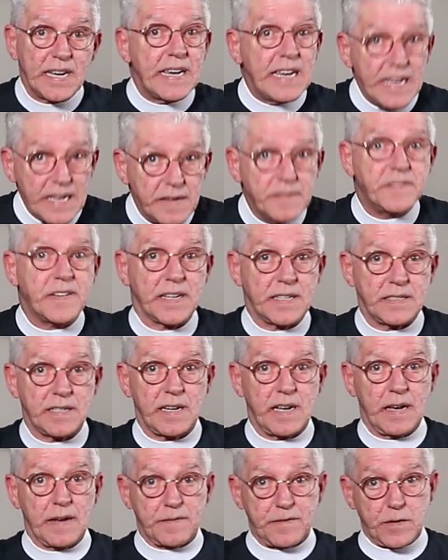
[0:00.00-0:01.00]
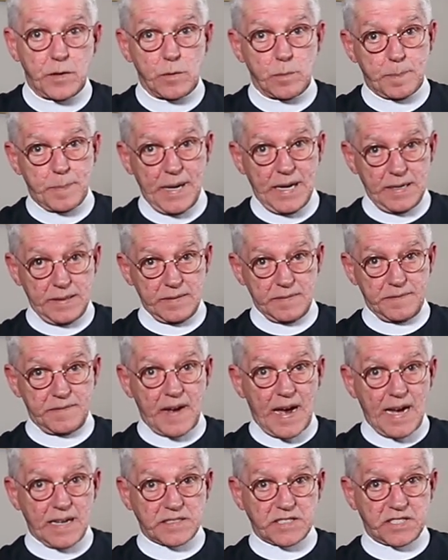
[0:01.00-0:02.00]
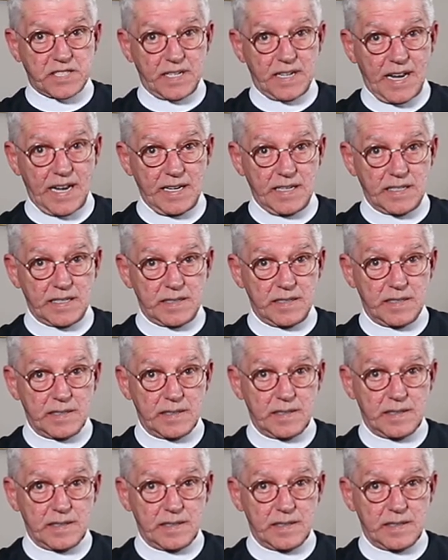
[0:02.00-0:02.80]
even if you've been vaccinated.